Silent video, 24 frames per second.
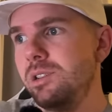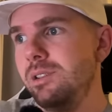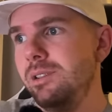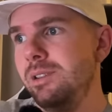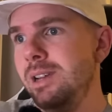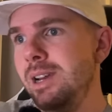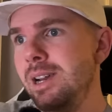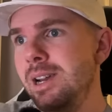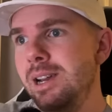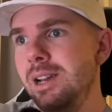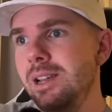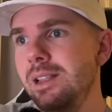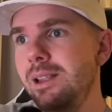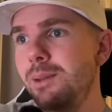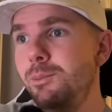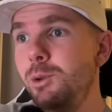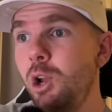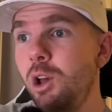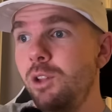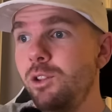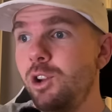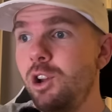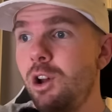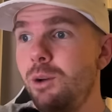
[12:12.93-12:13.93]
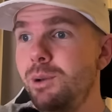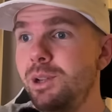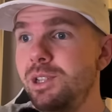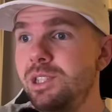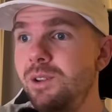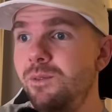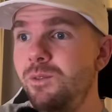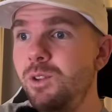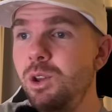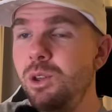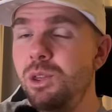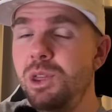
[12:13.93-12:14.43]
And let me know in the
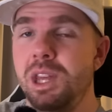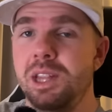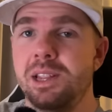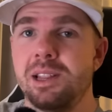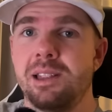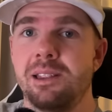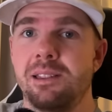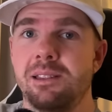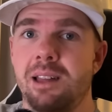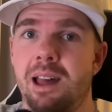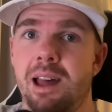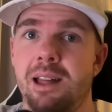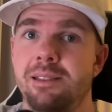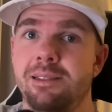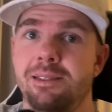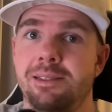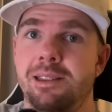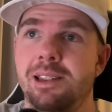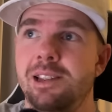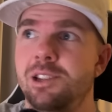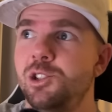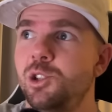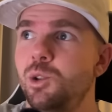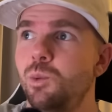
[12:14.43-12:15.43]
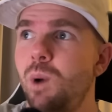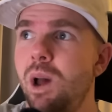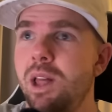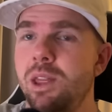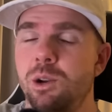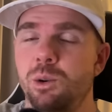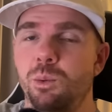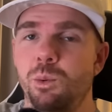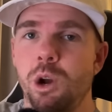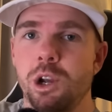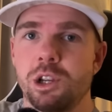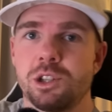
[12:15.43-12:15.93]
comments if you think that that is the way
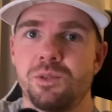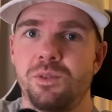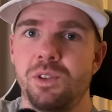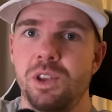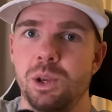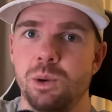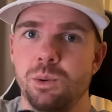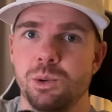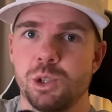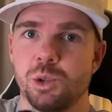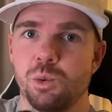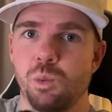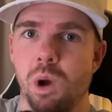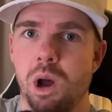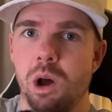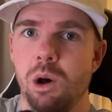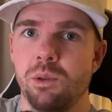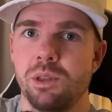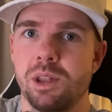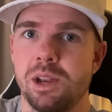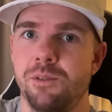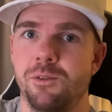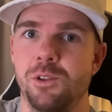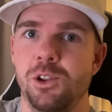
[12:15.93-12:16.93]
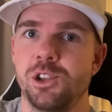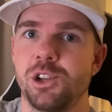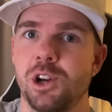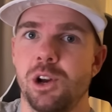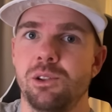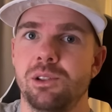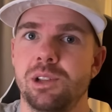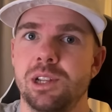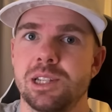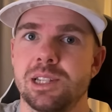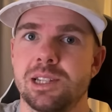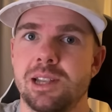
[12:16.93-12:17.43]
that it works for you as well. That if you
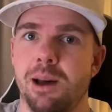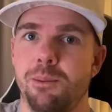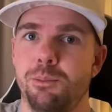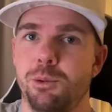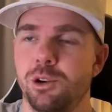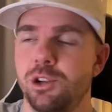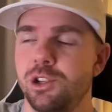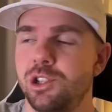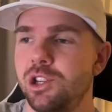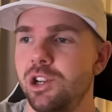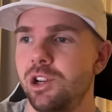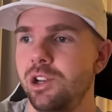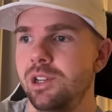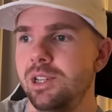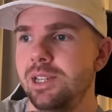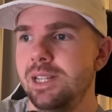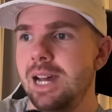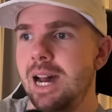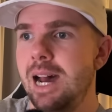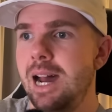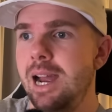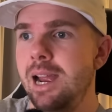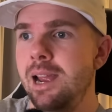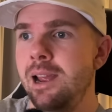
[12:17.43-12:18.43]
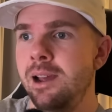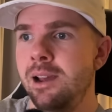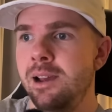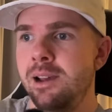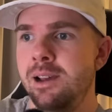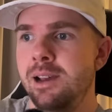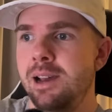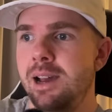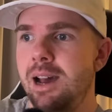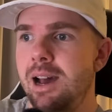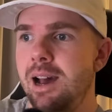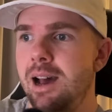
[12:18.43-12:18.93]
don't list up on a certain day,
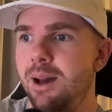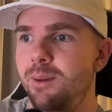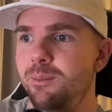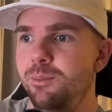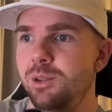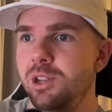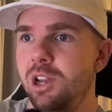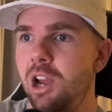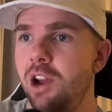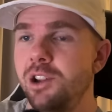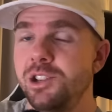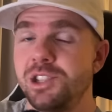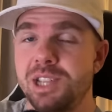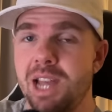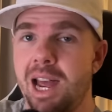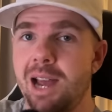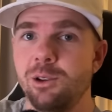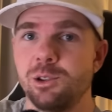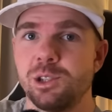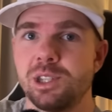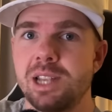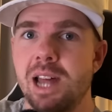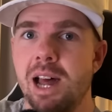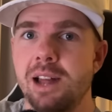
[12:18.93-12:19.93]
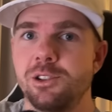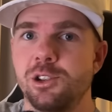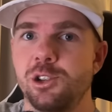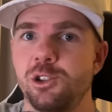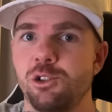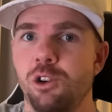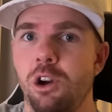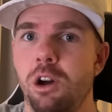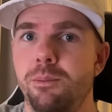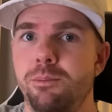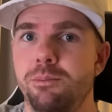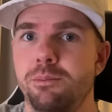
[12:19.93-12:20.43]
um, you know, sales start to
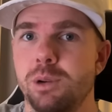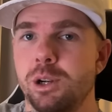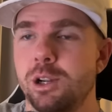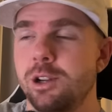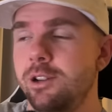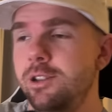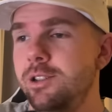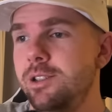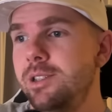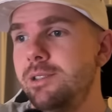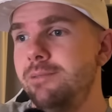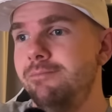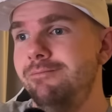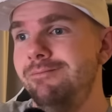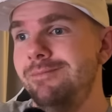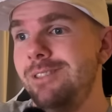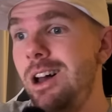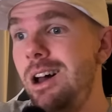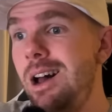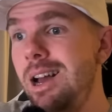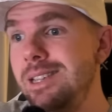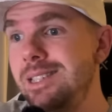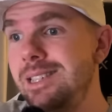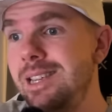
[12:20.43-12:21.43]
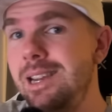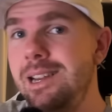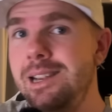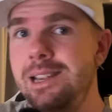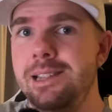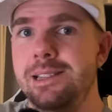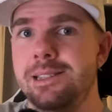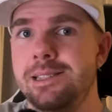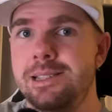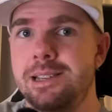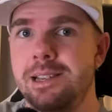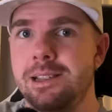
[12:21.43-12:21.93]
drop because I see it
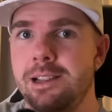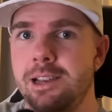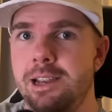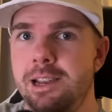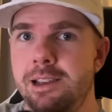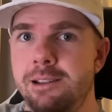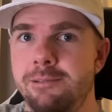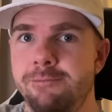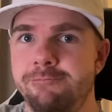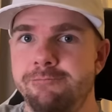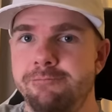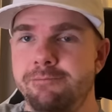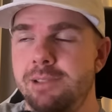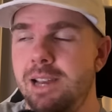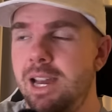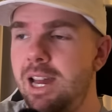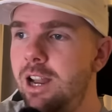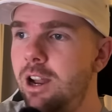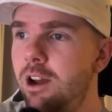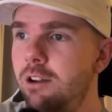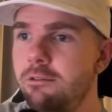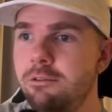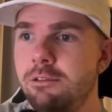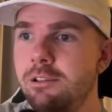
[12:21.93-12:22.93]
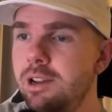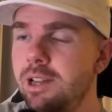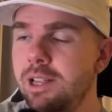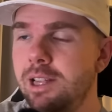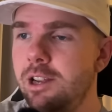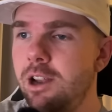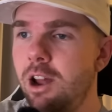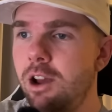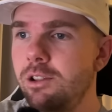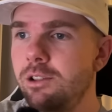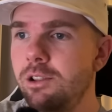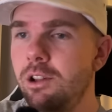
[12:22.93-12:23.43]
instantly and I
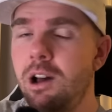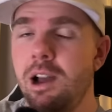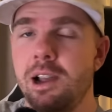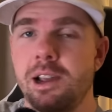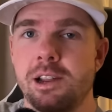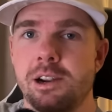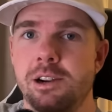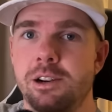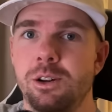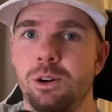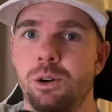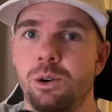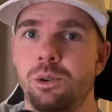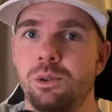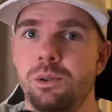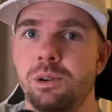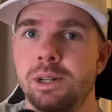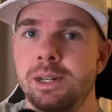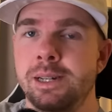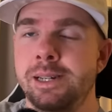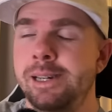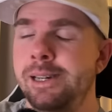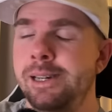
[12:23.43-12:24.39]
really don't like it at all.